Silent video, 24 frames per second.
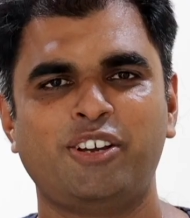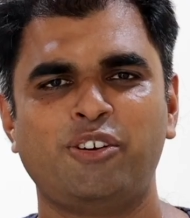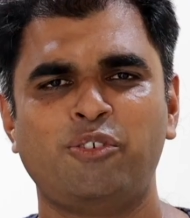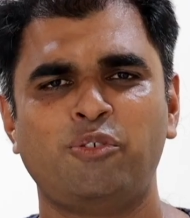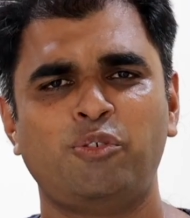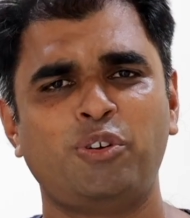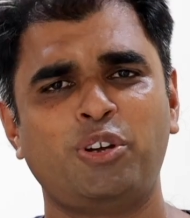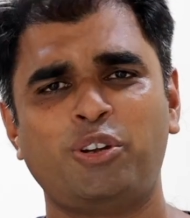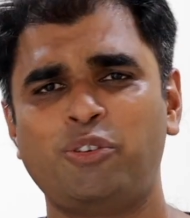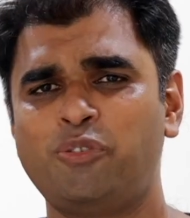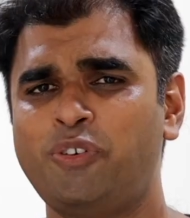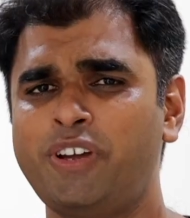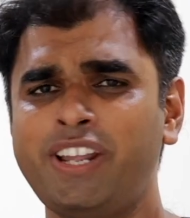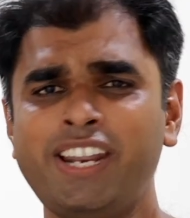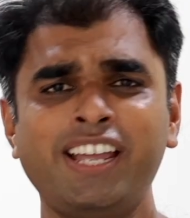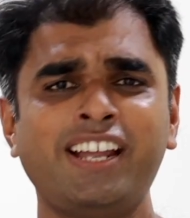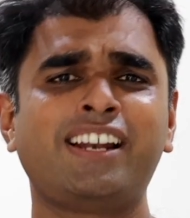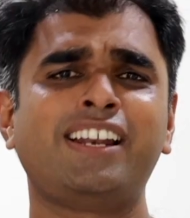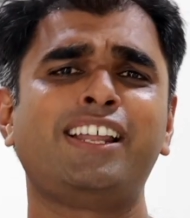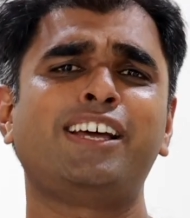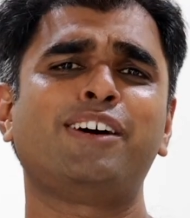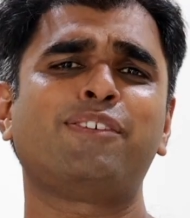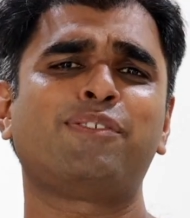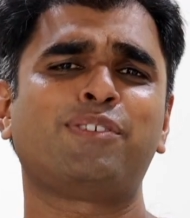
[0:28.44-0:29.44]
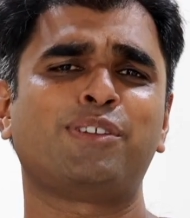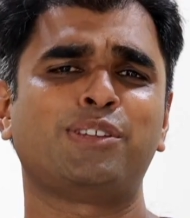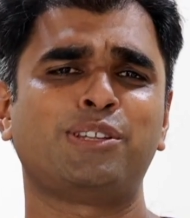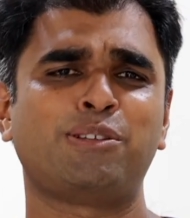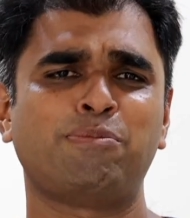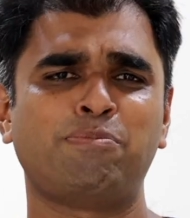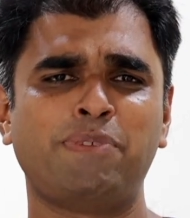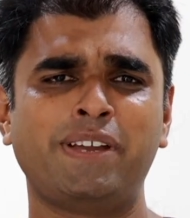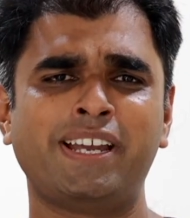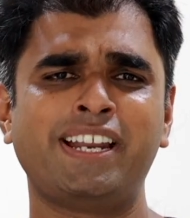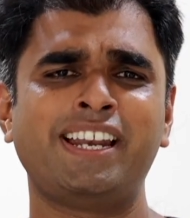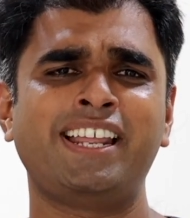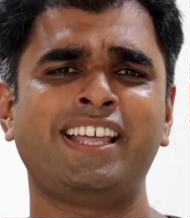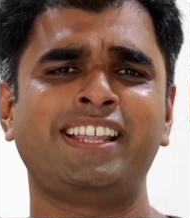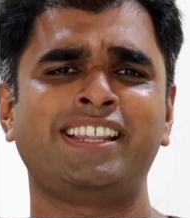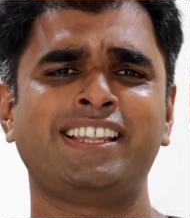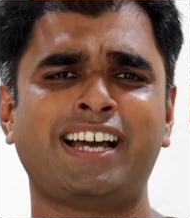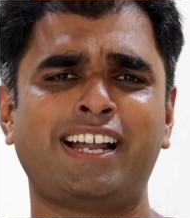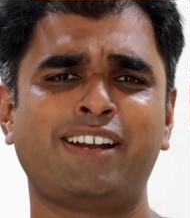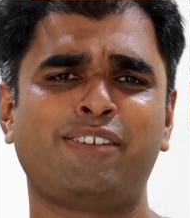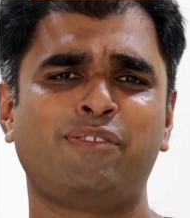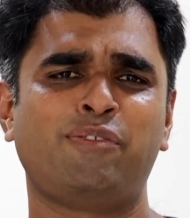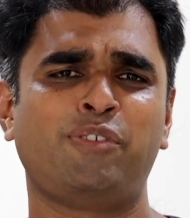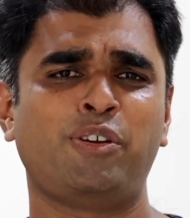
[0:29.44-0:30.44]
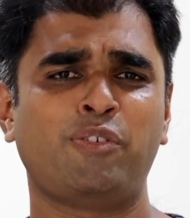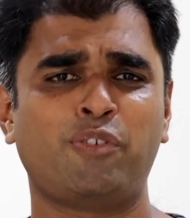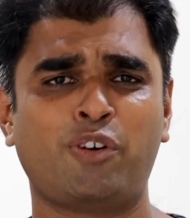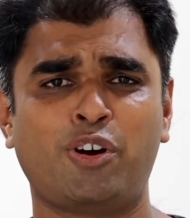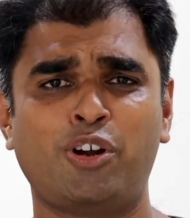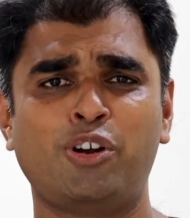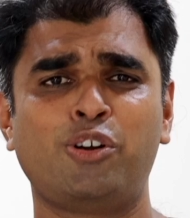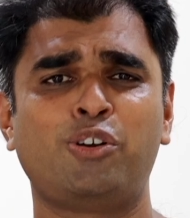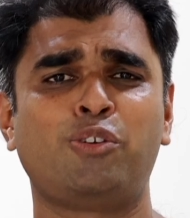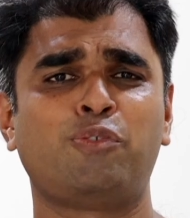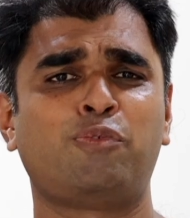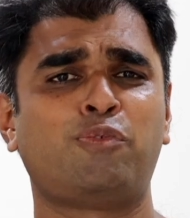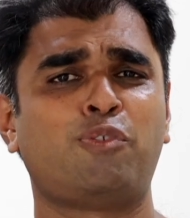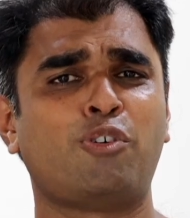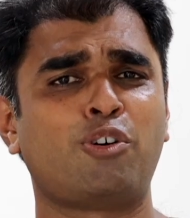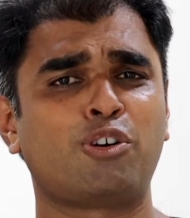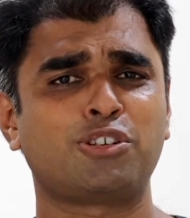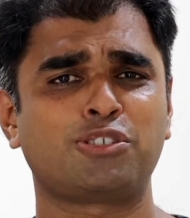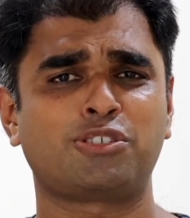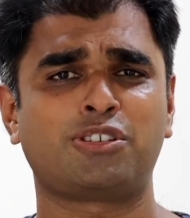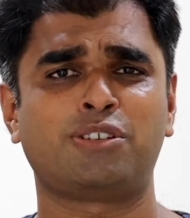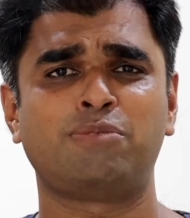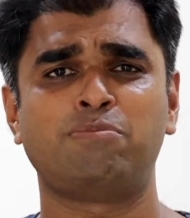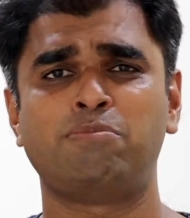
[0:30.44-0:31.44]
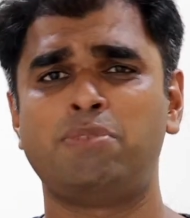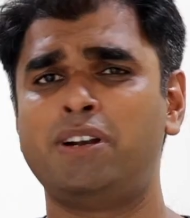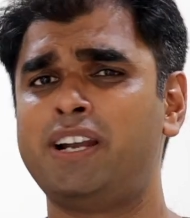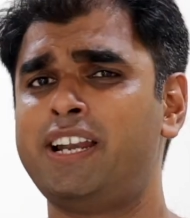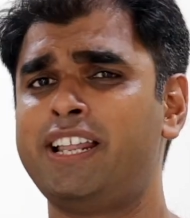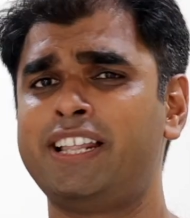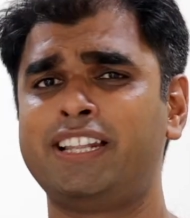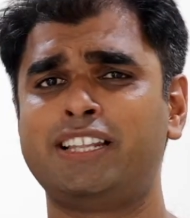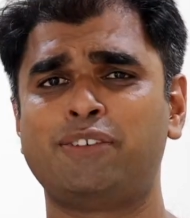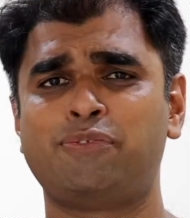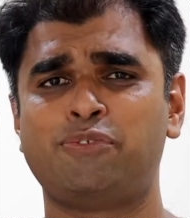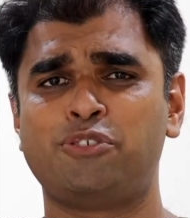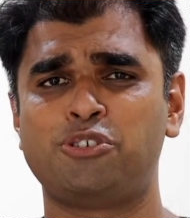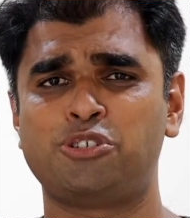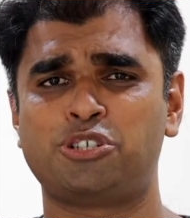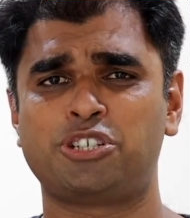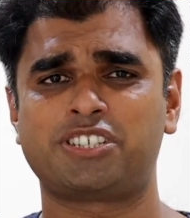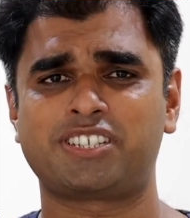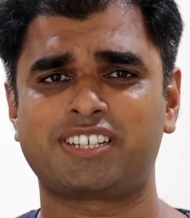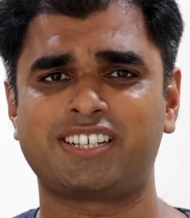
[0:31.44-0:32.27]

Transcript: We were very clear from the beginning that we want to focus on building the future.